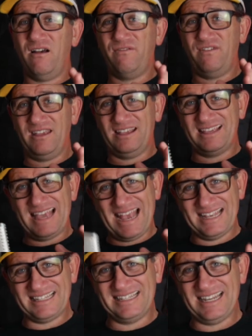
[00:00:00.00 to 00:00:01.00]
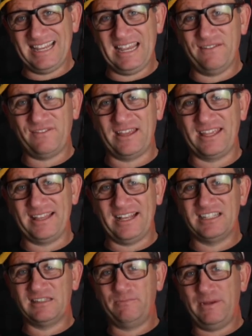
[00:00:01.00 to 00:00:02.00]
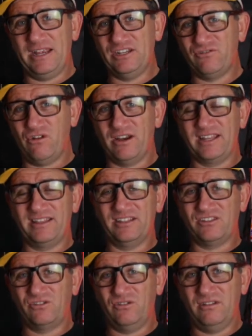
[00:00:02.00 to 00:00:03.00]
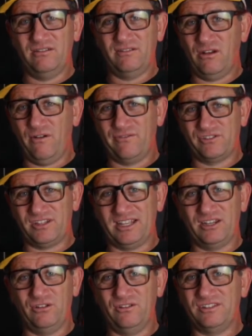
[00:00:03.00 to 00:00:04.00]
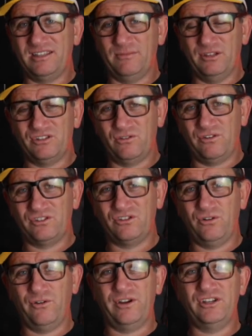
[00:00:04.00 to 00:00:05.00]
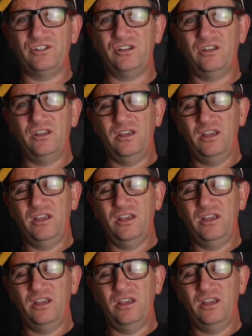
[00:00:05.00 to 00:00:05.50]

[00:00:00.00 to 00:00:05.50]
I think SD, if they can get those speeds right, they obviously can do similar sort of storage.